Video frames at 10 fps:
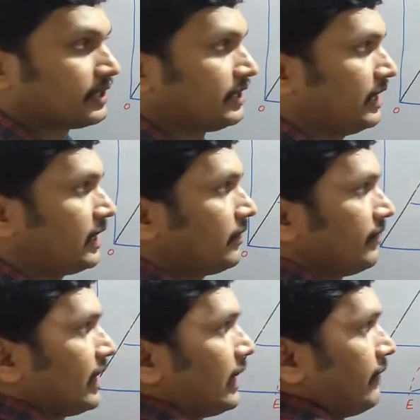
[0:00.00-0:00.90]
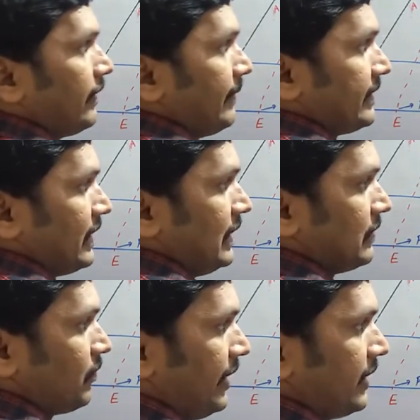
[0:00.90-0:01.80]
here we have a
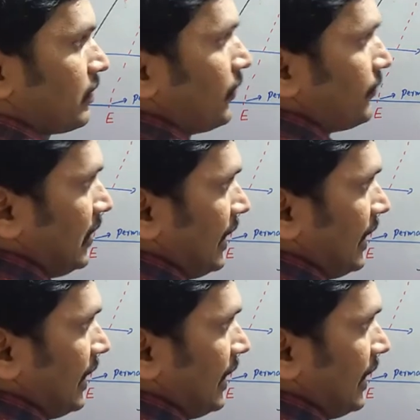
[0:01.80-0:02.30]
metallic wire of